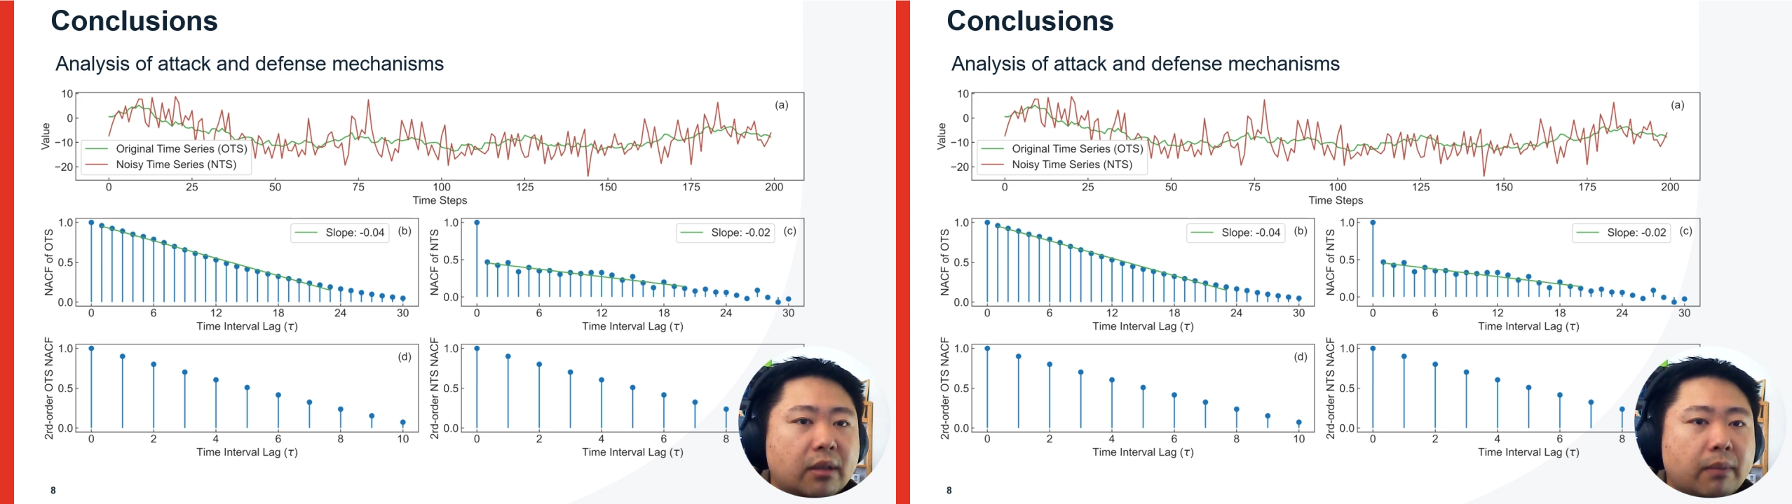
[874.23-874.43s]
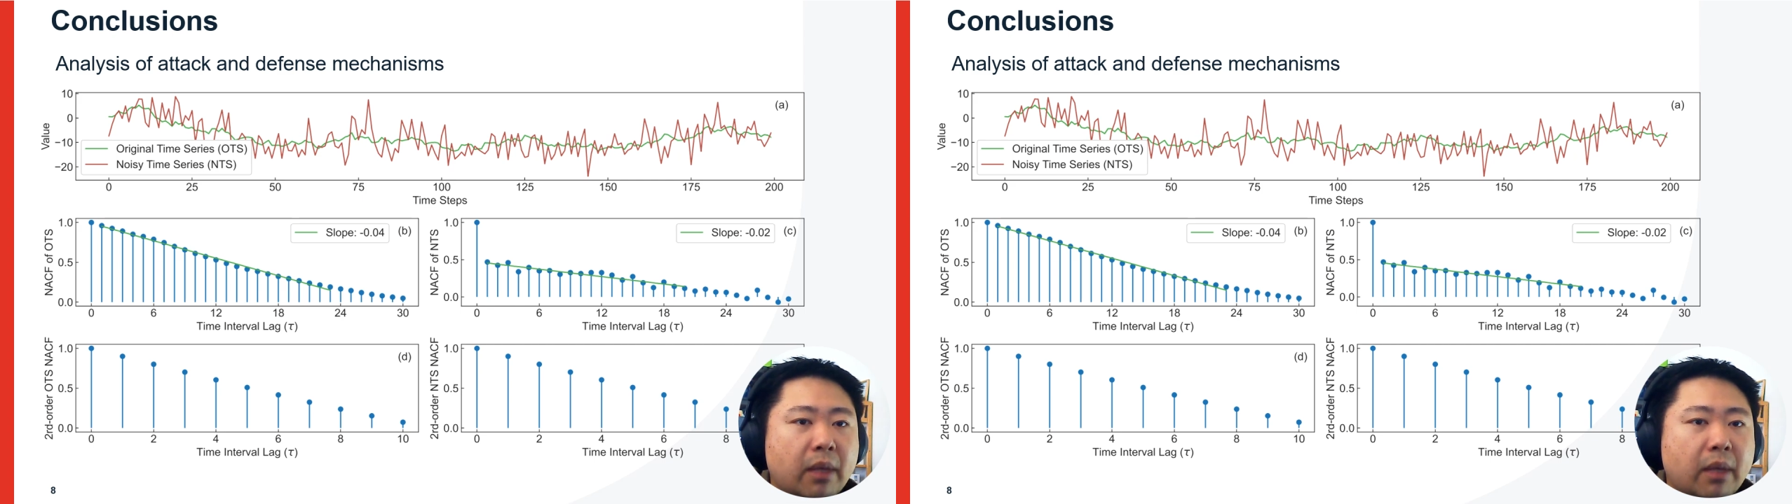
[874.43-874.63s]

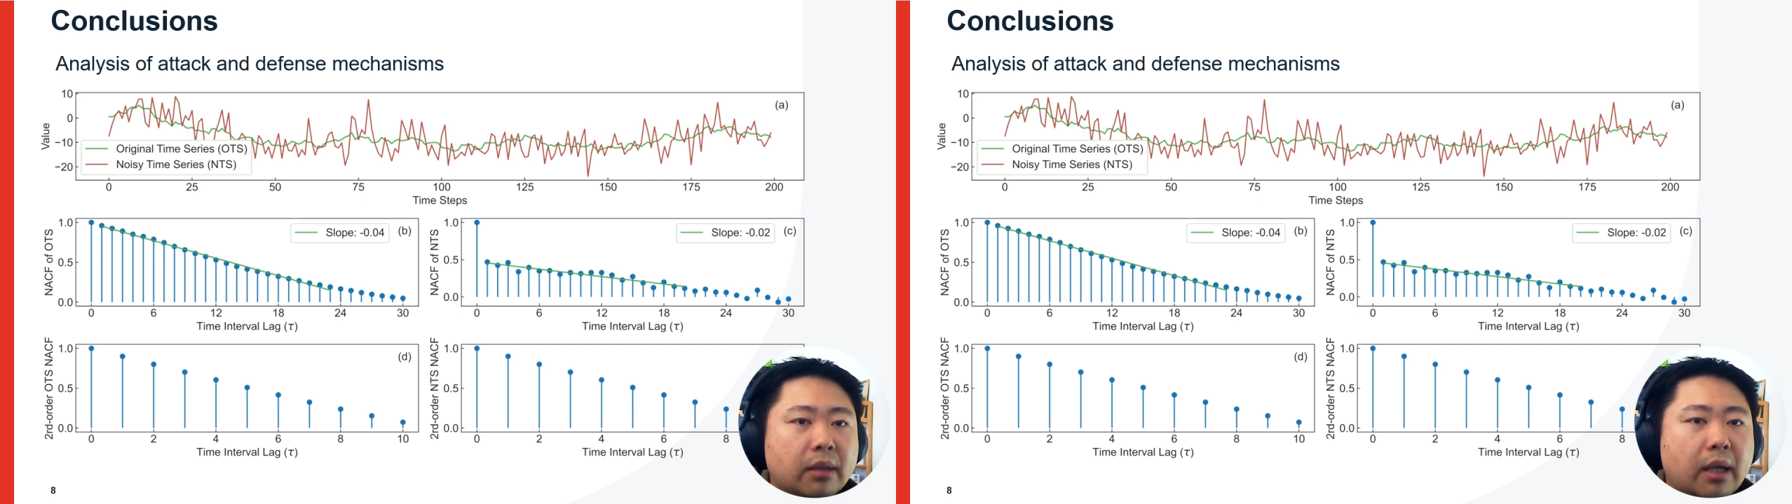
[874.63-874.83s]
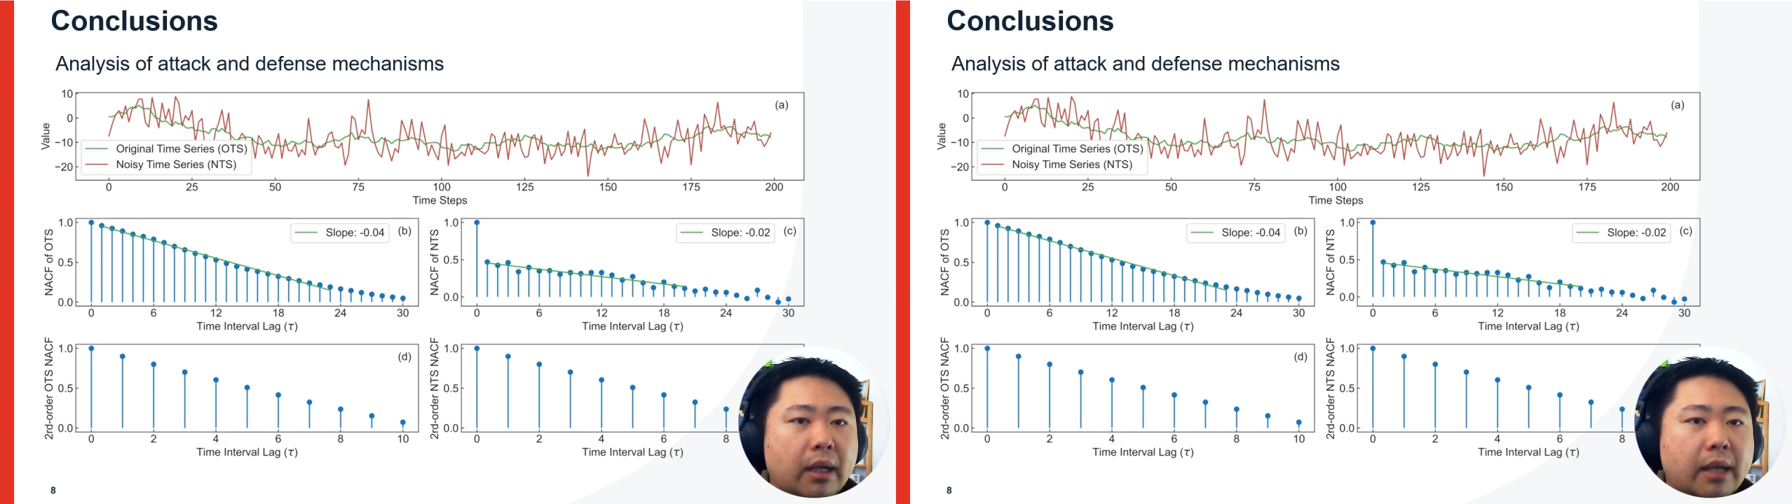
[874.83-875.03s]
the
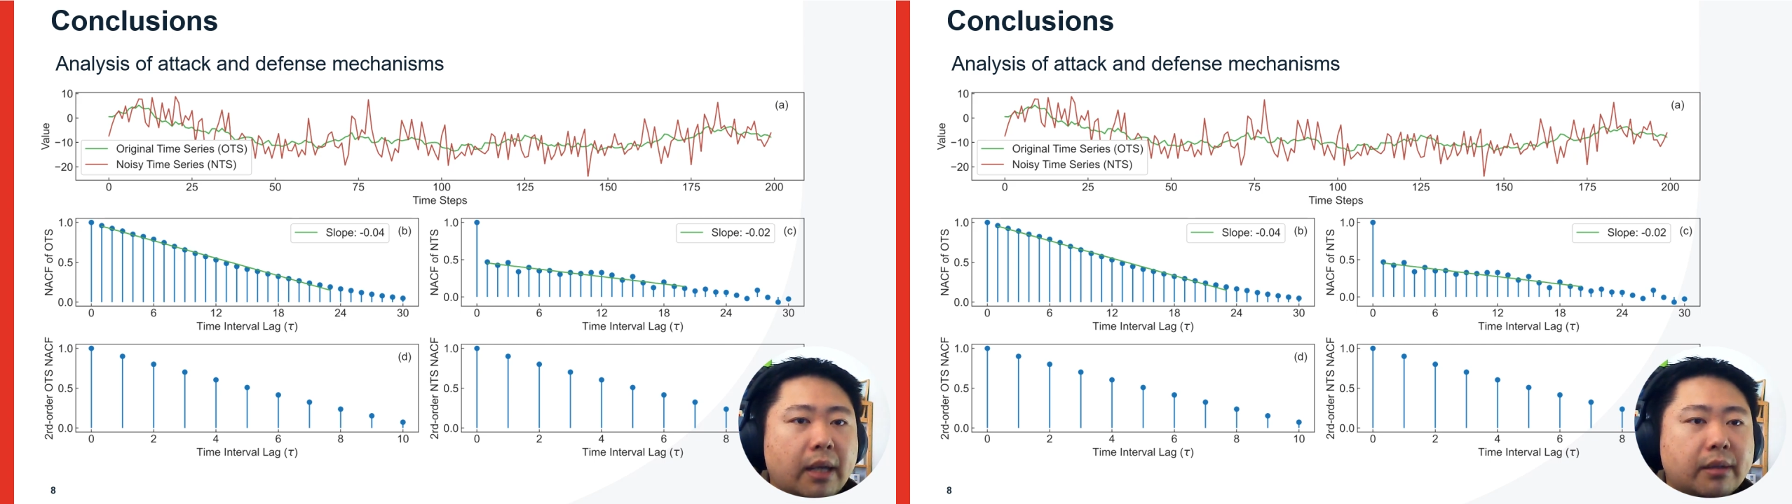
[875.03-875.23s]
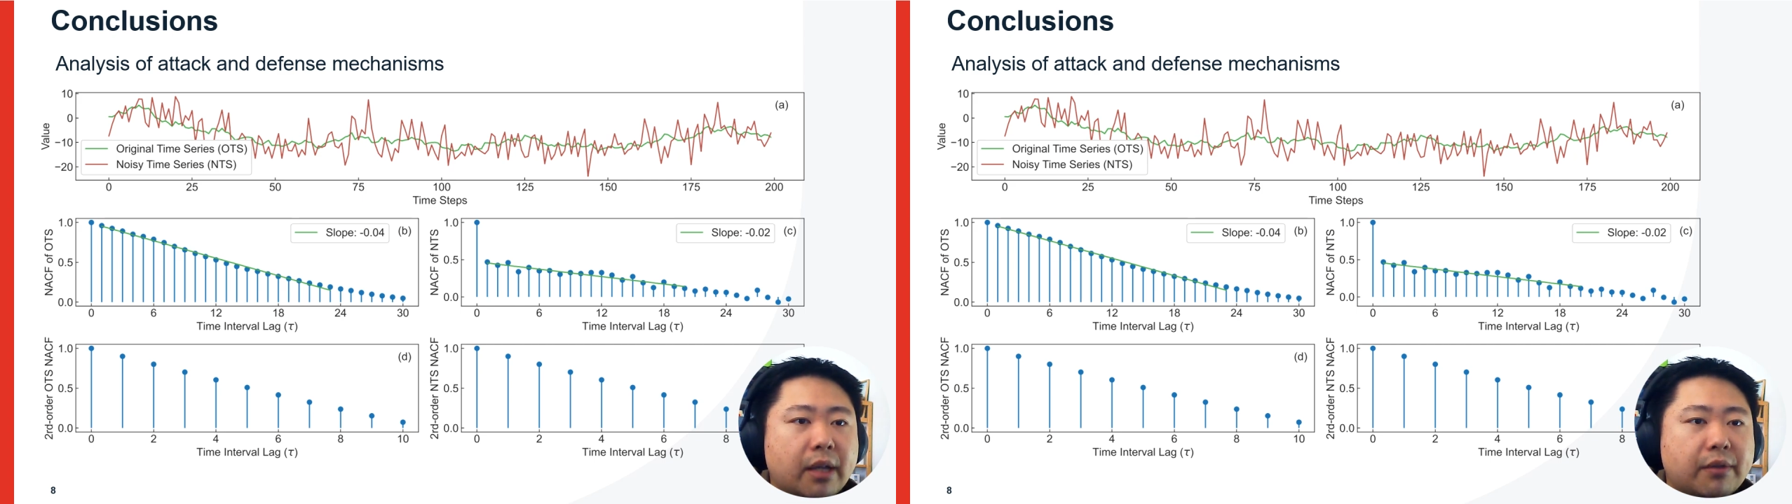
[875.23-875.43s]

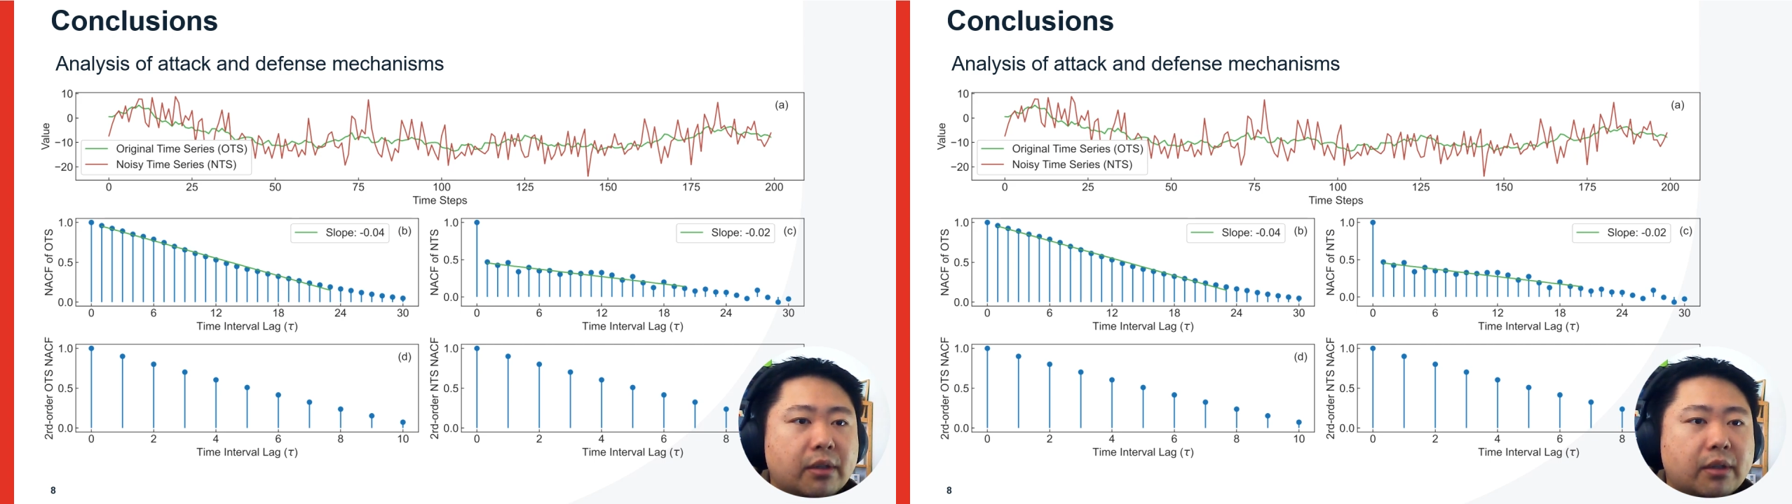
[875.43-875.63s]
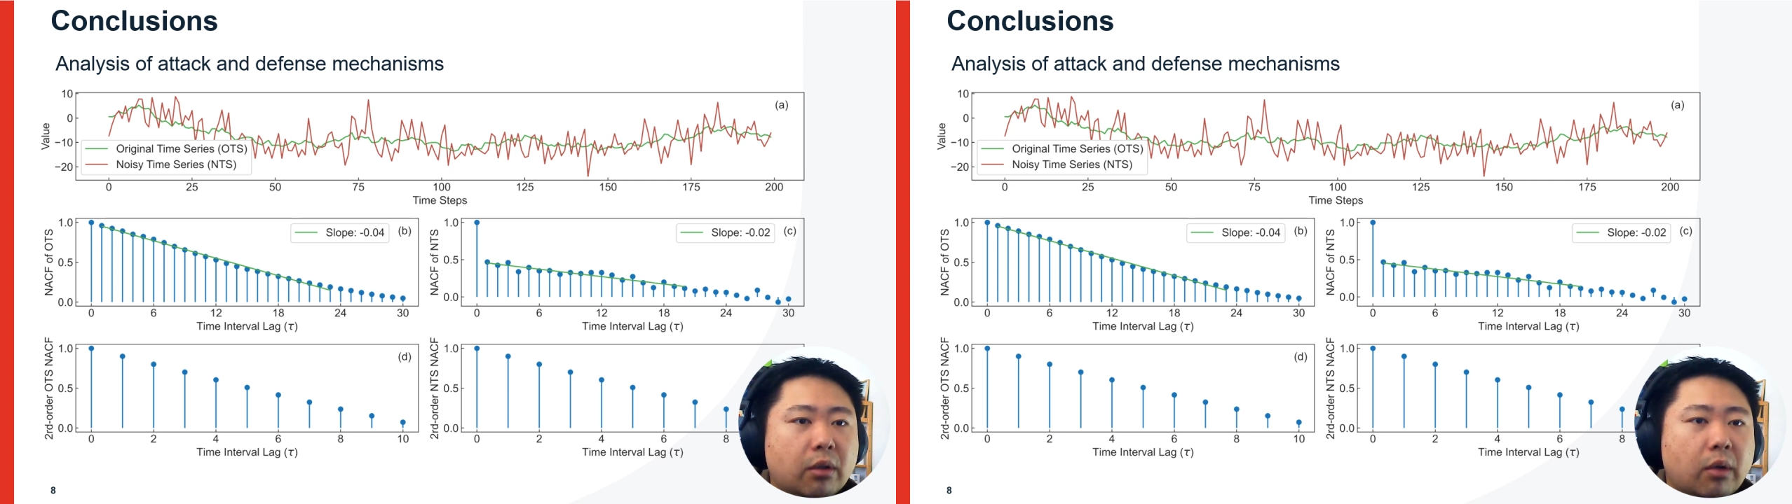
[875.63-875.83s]
NACF's
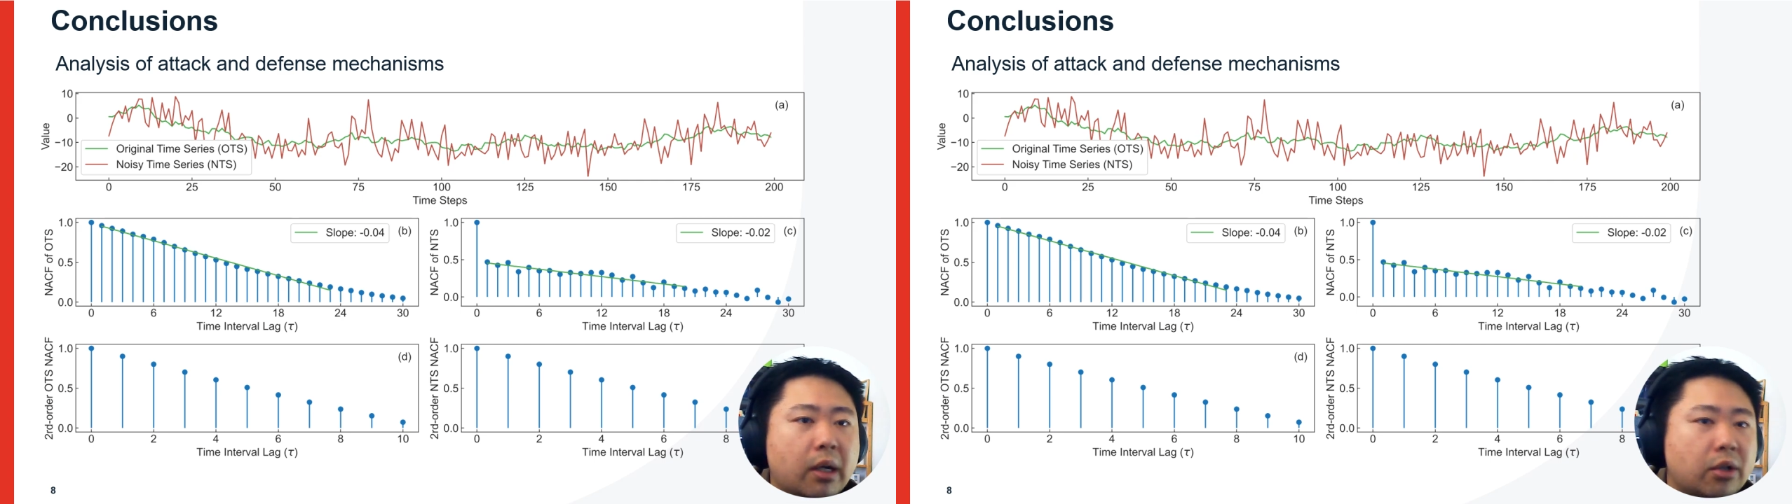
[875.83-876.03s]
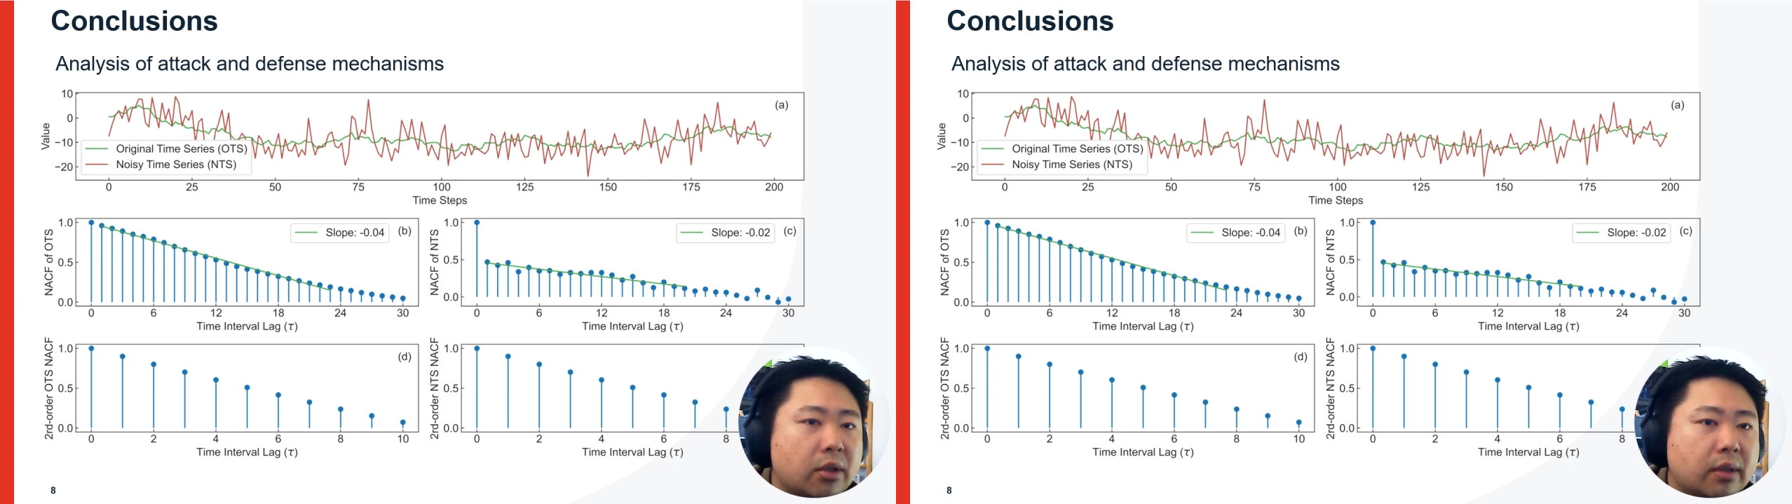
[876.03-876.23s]

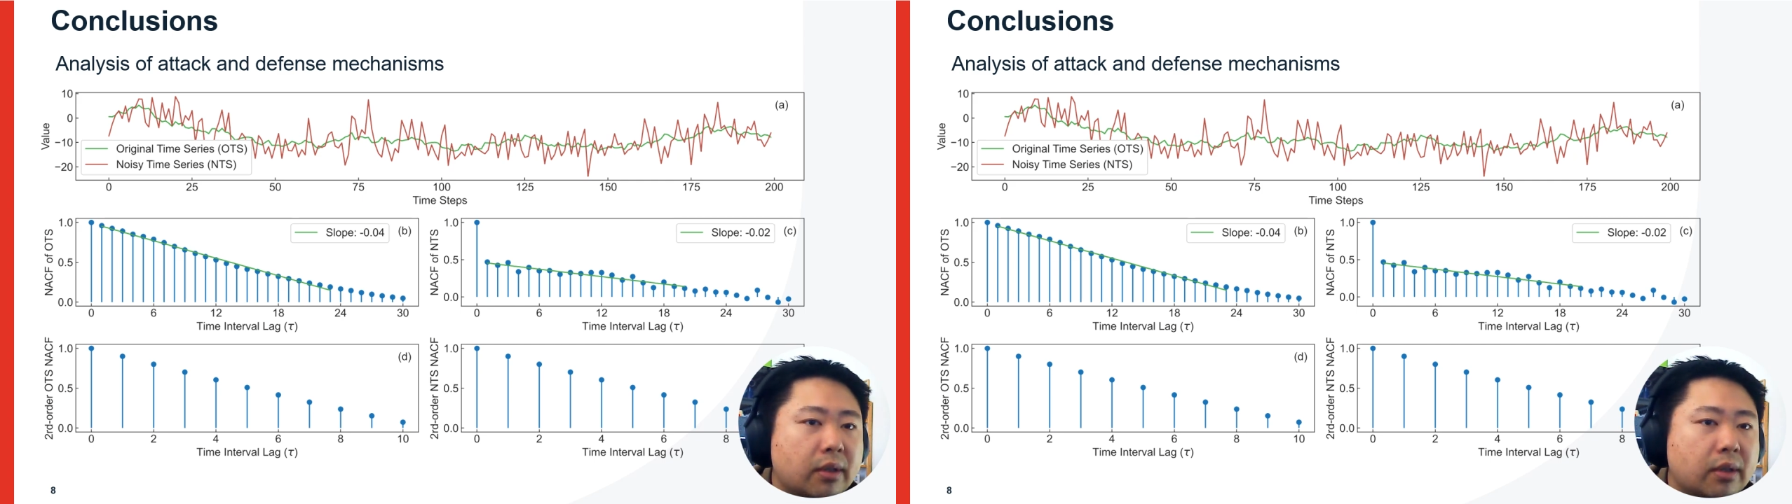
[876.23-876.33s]
correlations